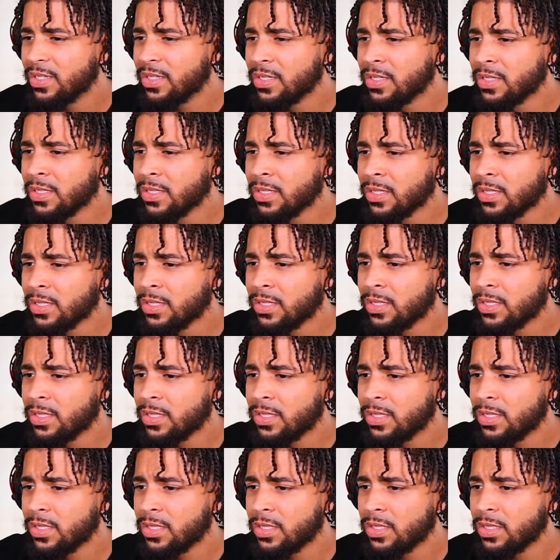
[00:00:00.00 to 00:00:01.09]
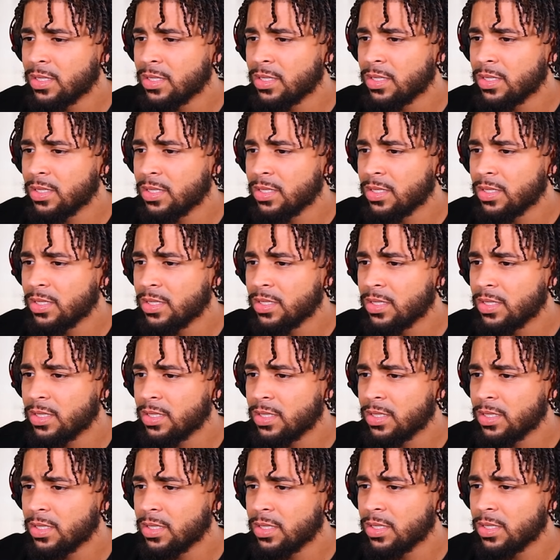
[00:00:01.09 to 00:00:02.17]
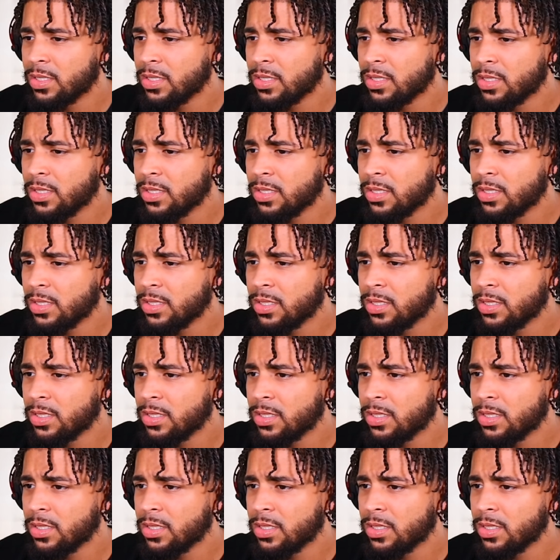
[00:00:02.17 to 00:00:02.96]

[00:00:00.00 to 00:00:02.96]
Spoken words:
Nothing is said.